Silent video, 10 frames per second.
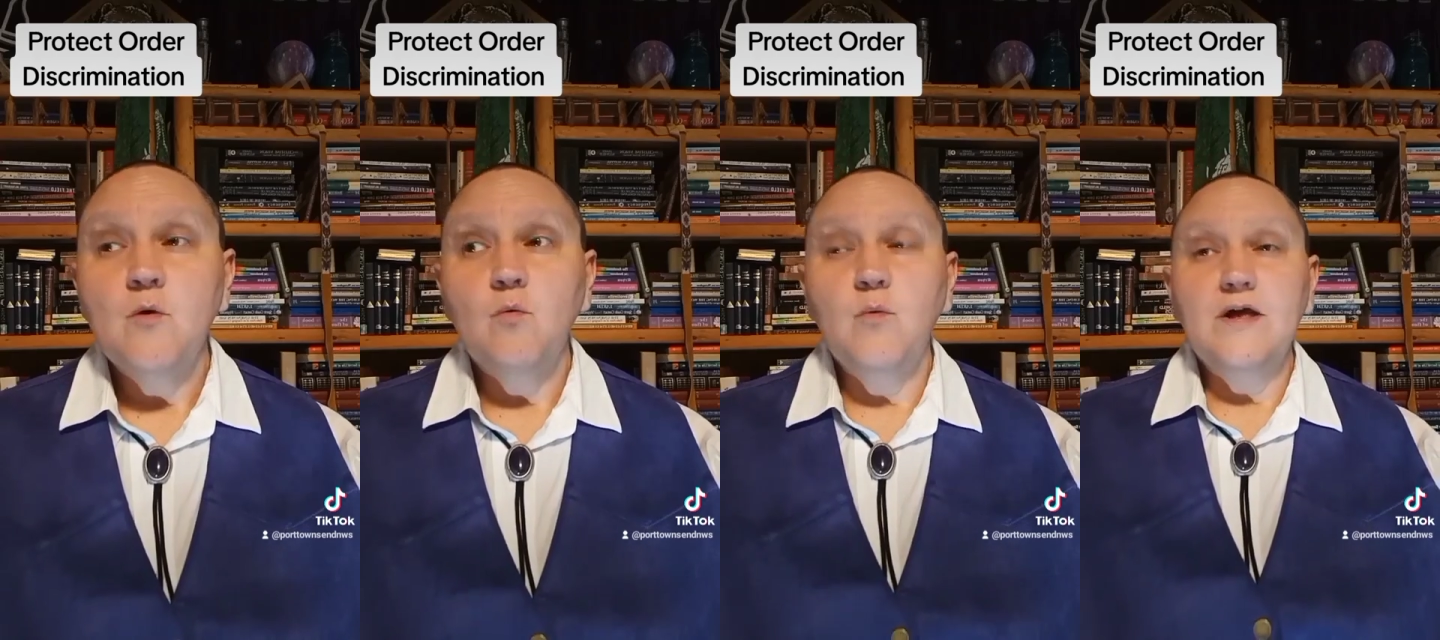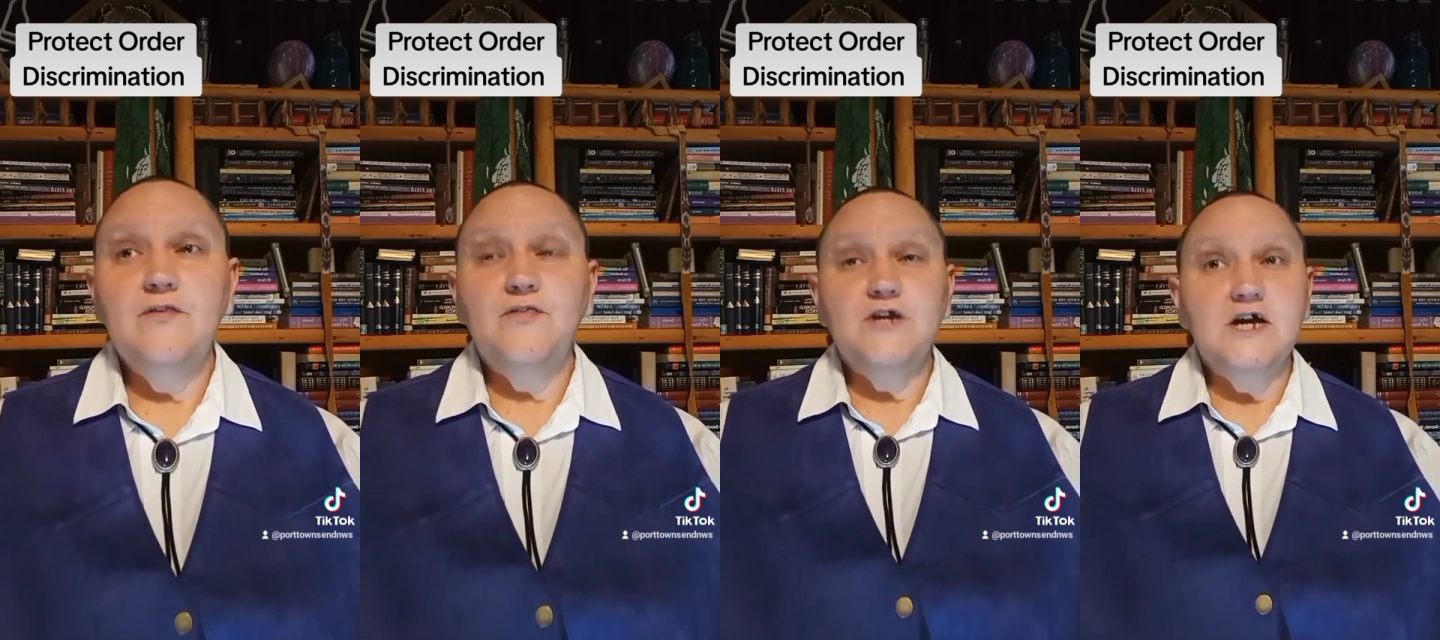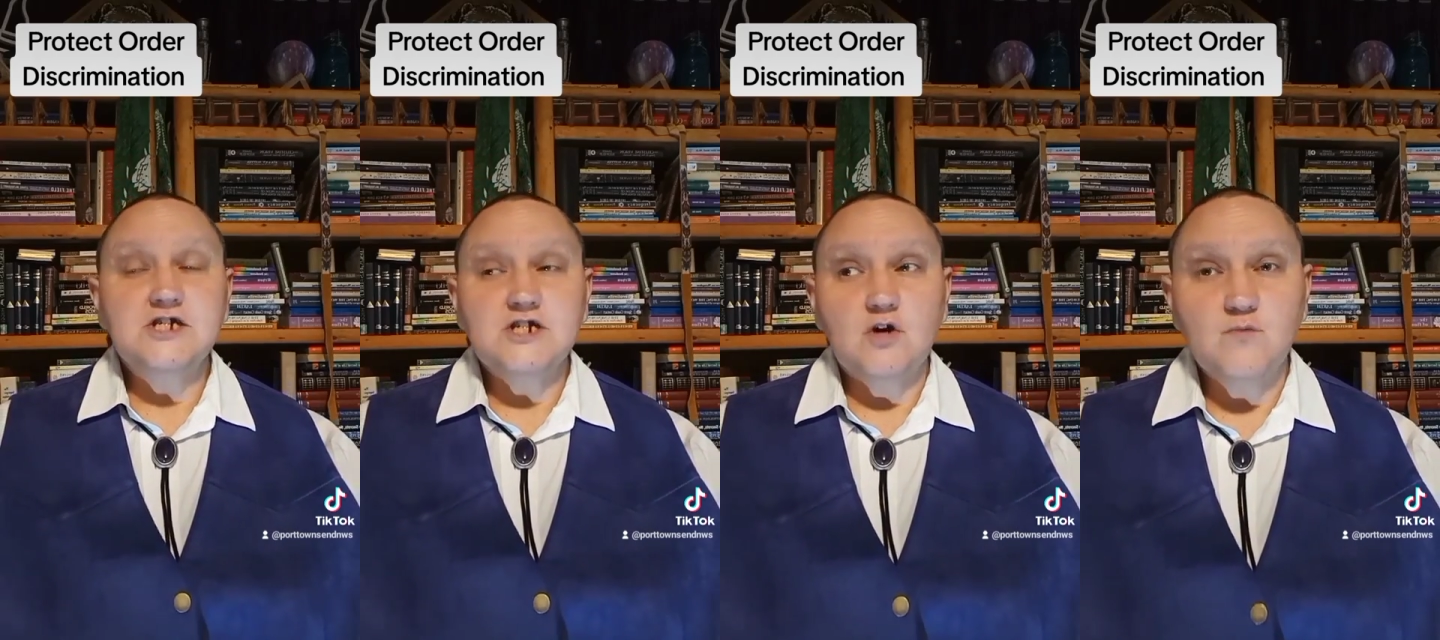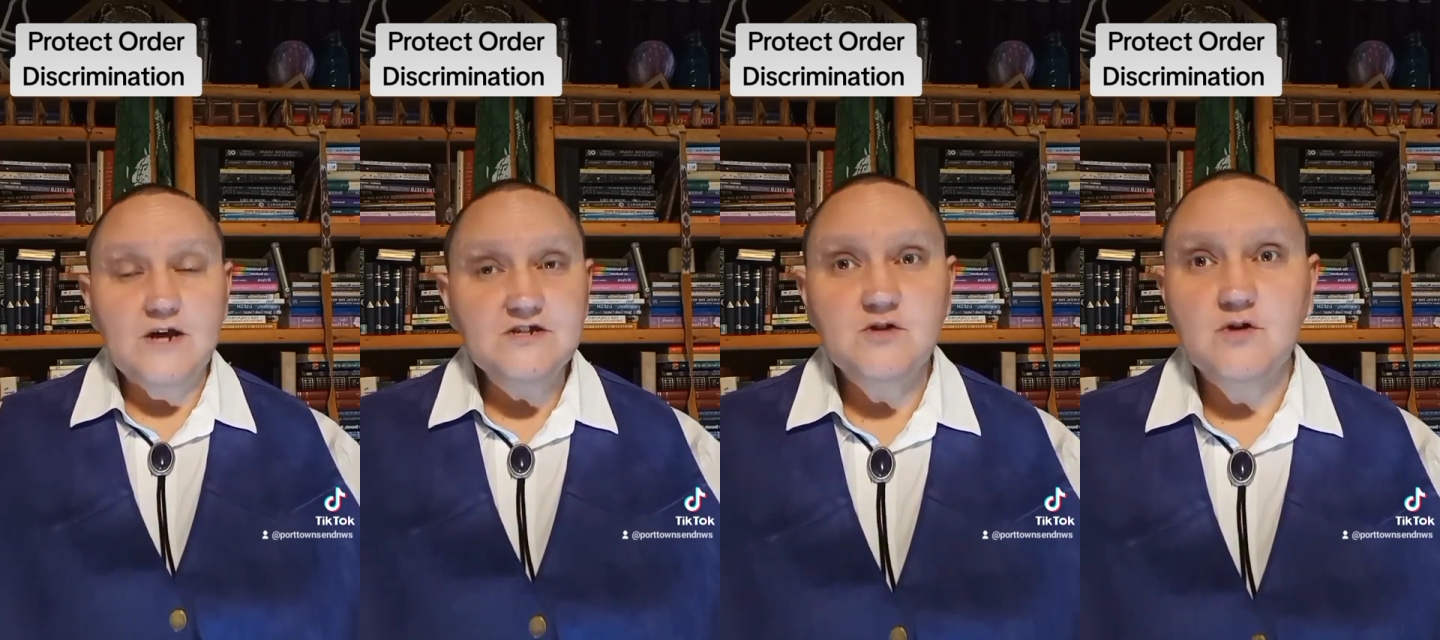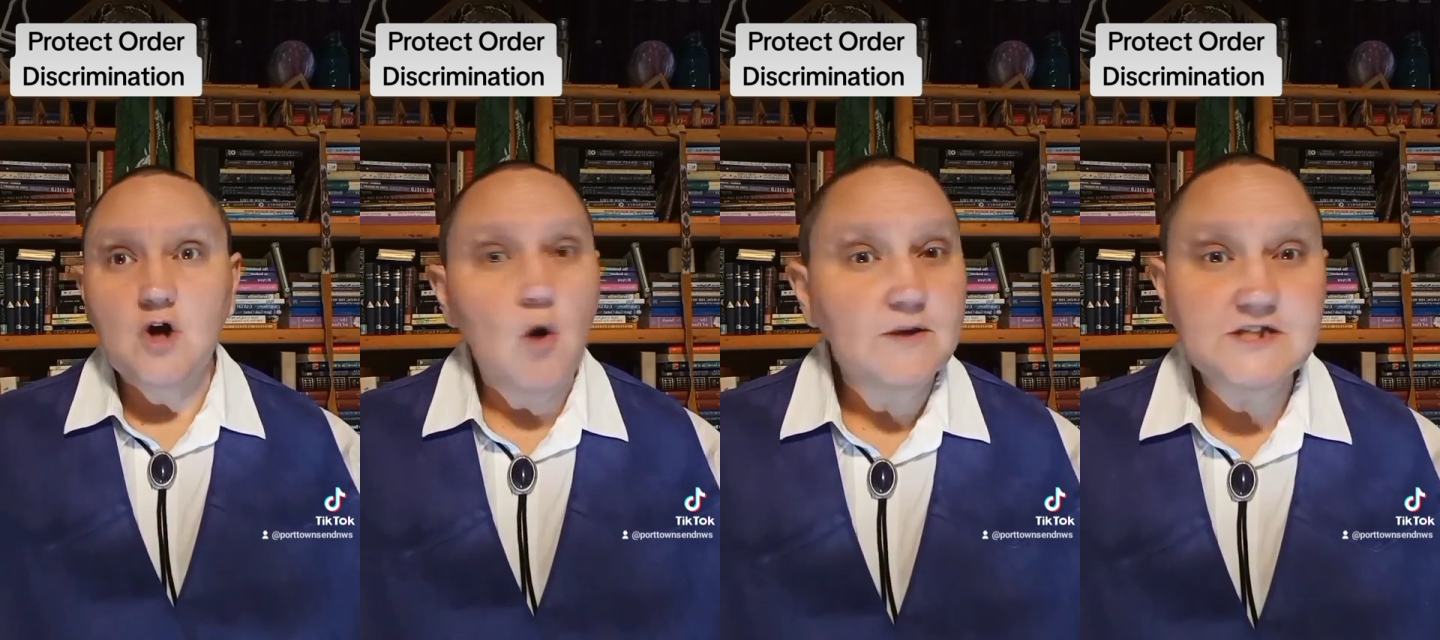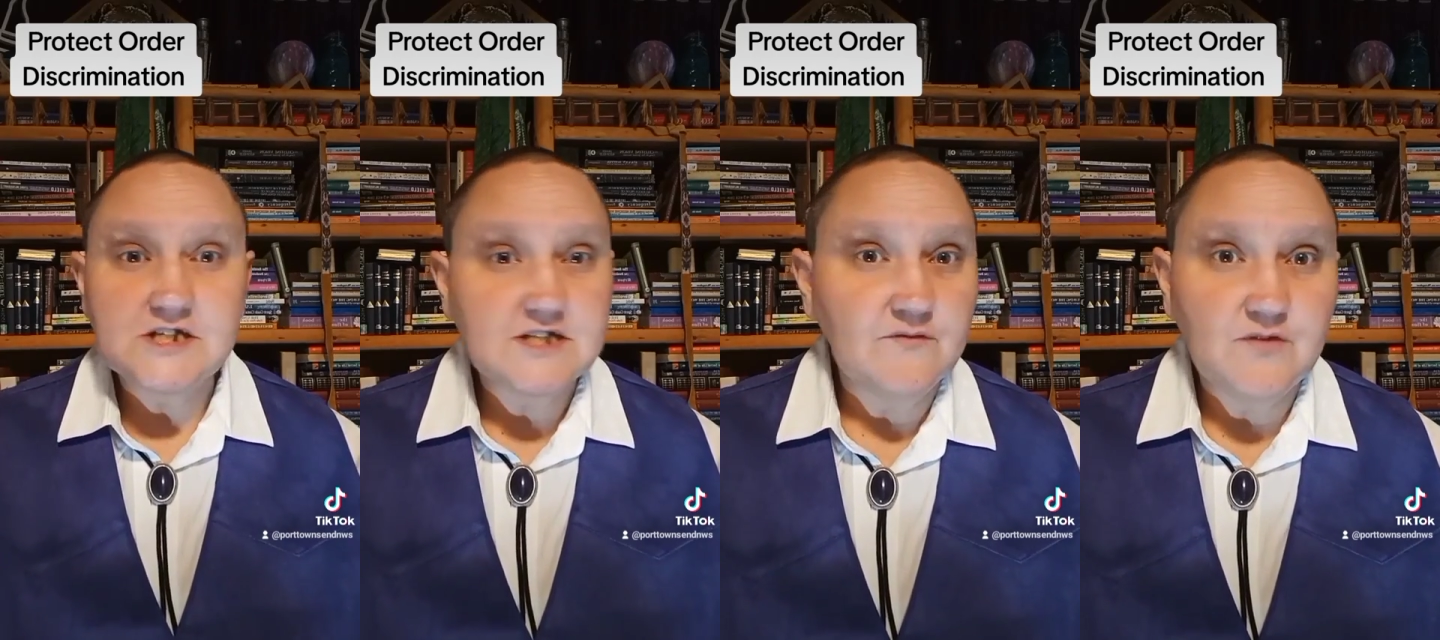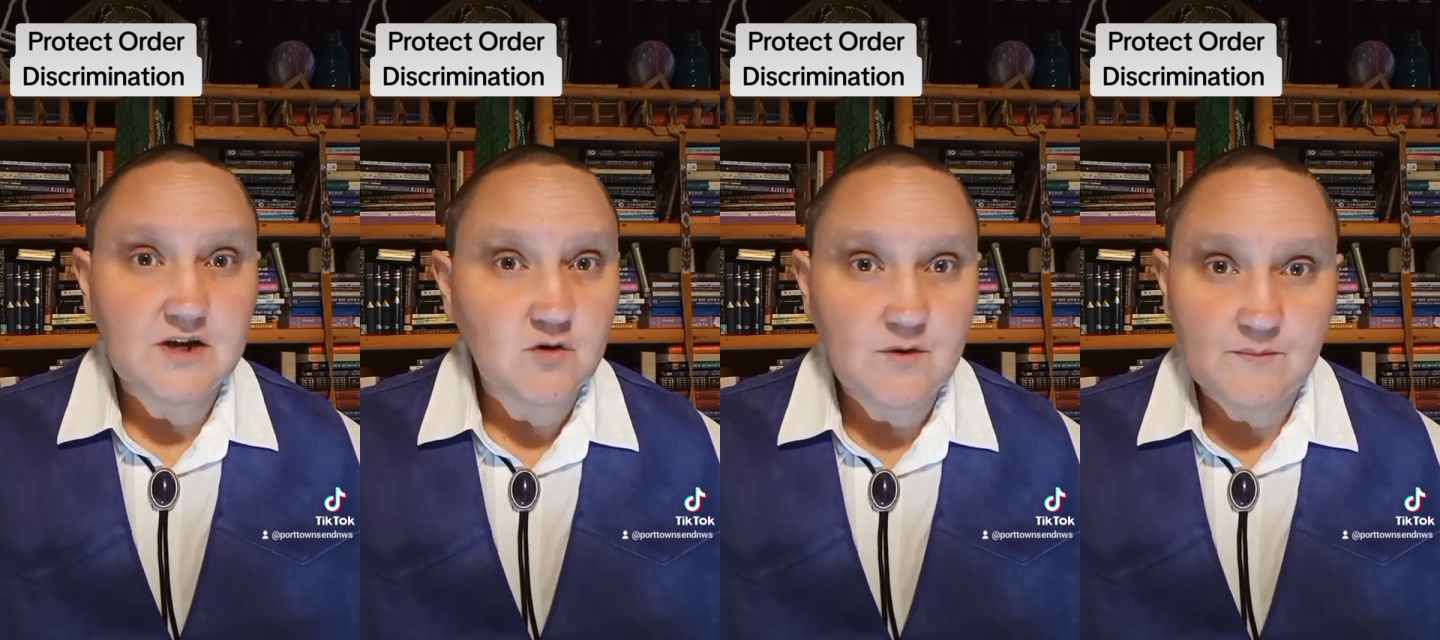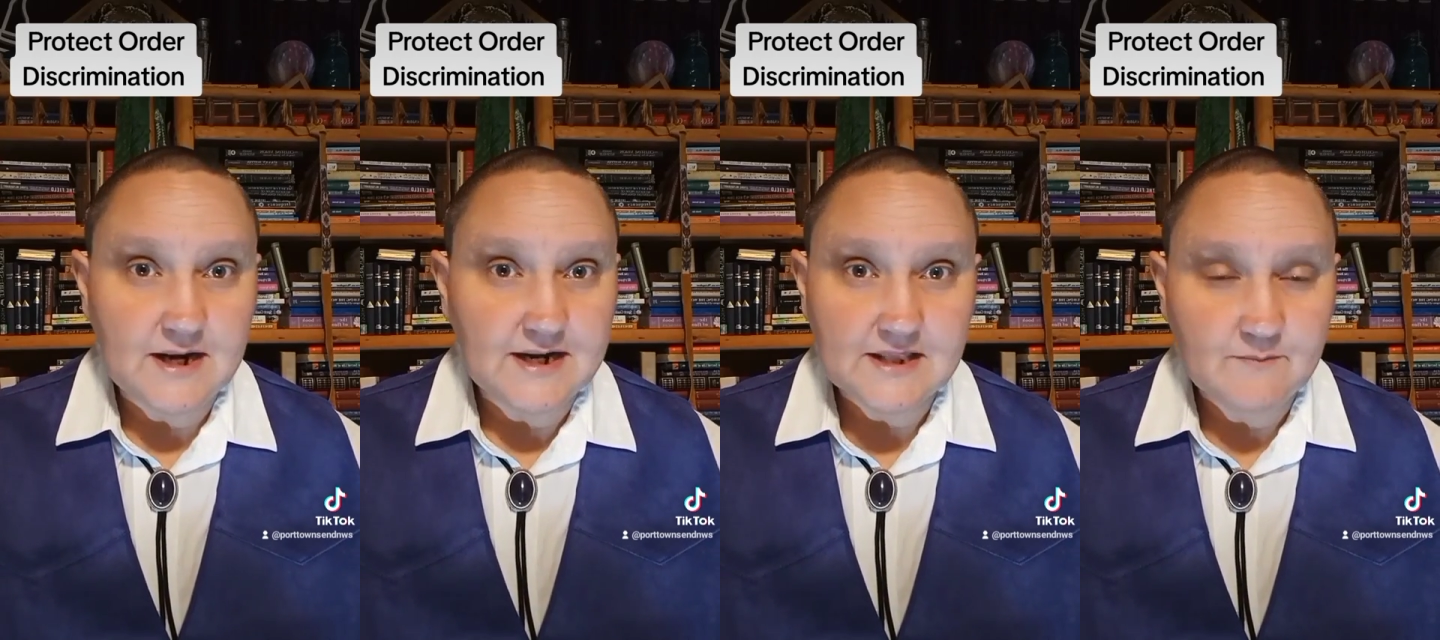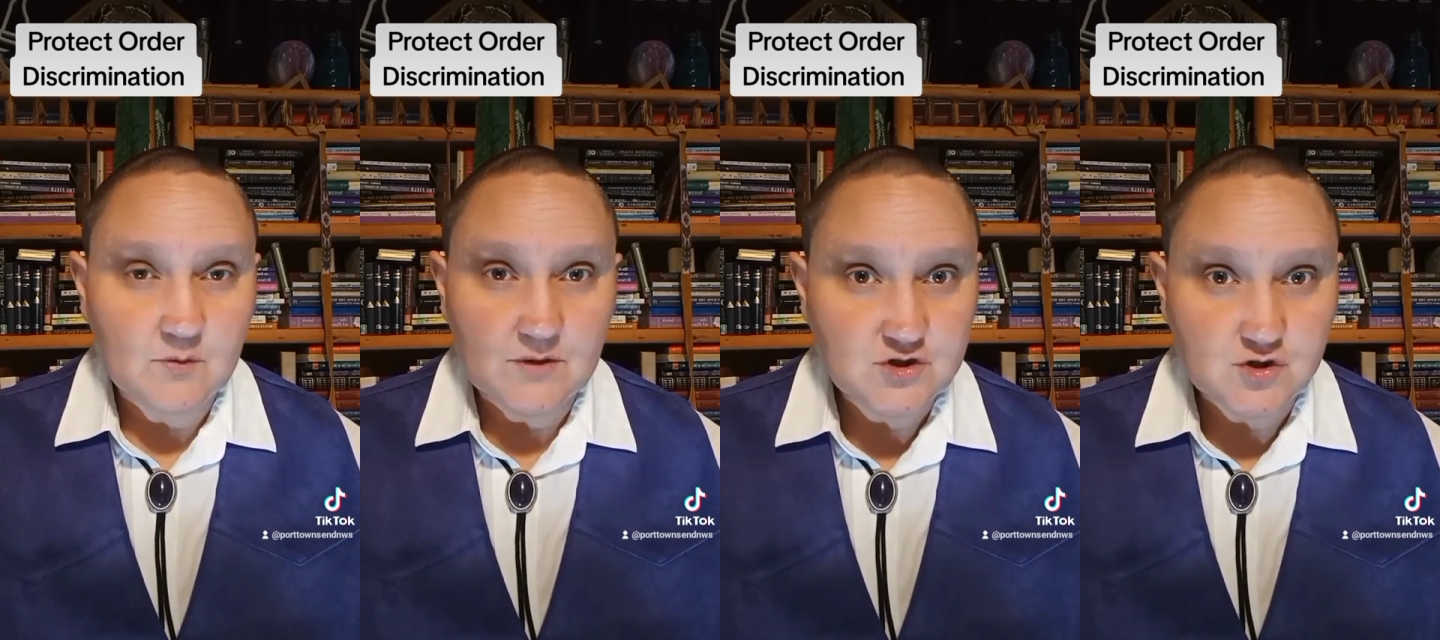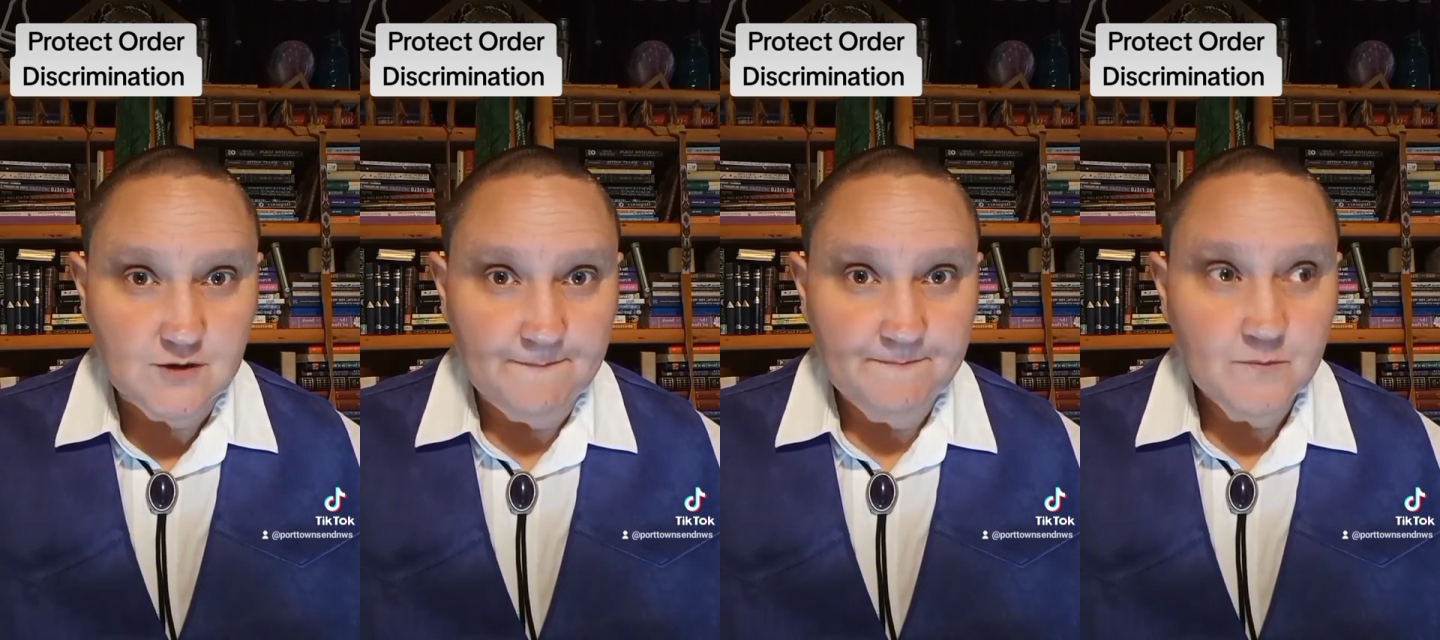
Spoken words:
with the Touchstone Rescue and a whole bunch of stuff that incriminated Libby Winstrom,